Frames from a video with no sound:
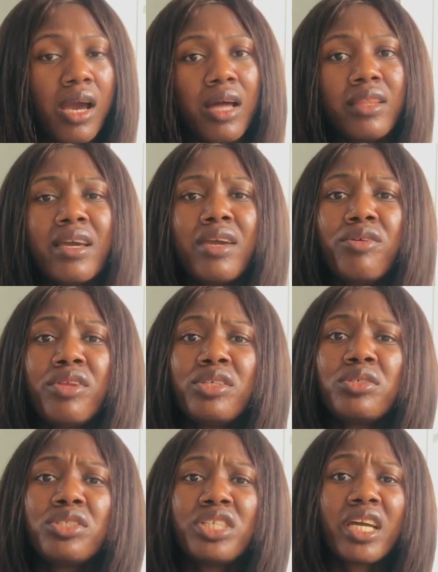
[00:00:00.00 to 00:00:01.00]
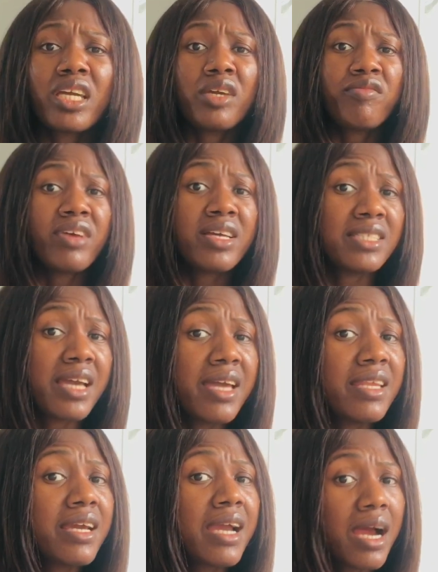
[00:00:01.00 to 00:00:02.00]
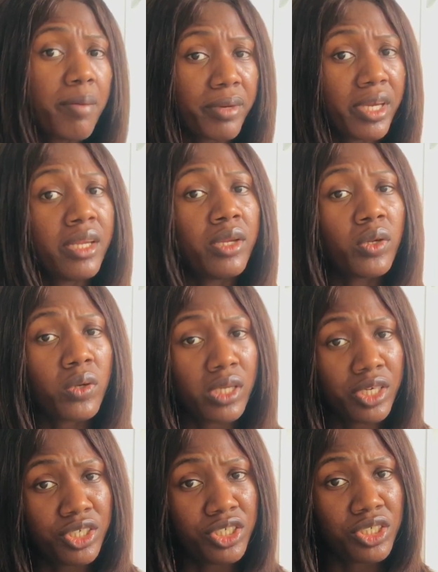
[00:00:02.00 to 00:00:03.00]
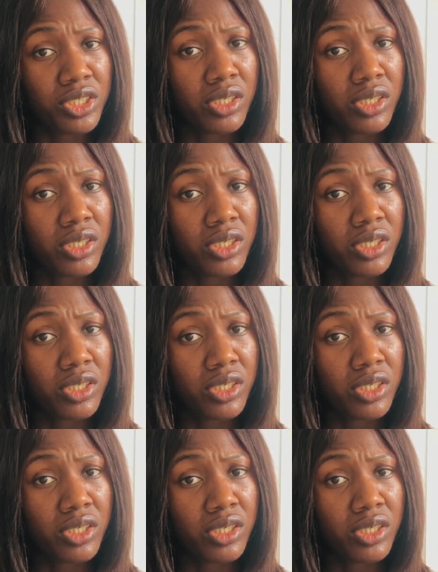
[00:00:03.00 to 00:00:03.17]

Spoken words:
And then you need to check if there is any gap in knowledge.